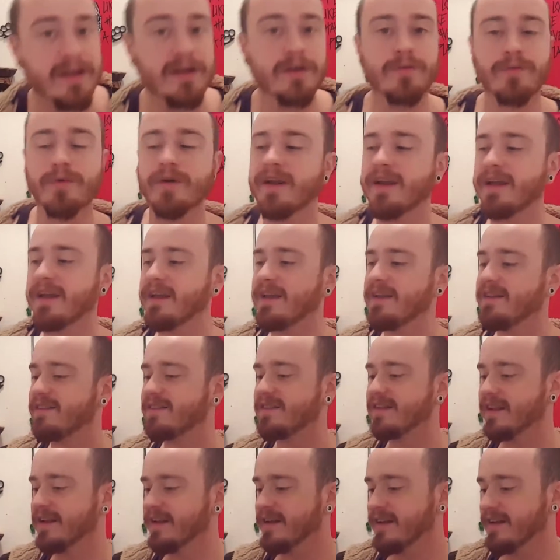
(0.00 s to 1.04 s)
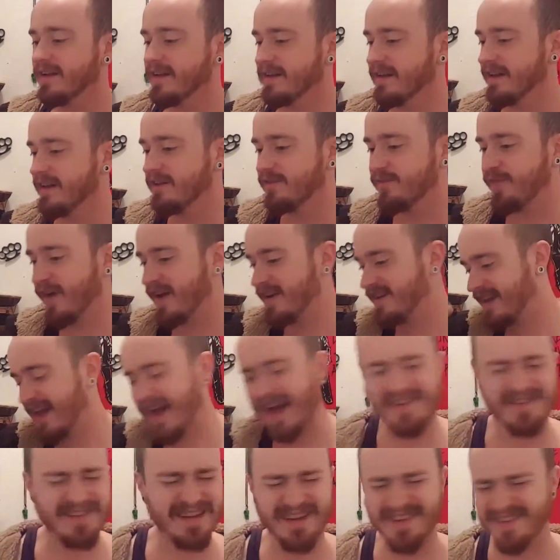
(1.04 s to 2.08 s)
in ring. He's
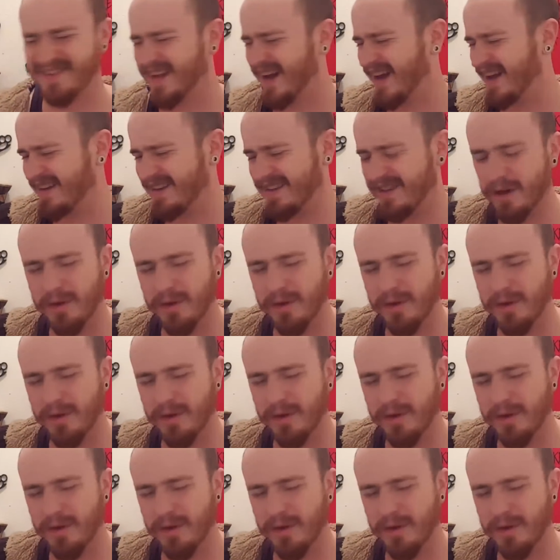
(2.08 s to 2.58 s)
fantastic. He's got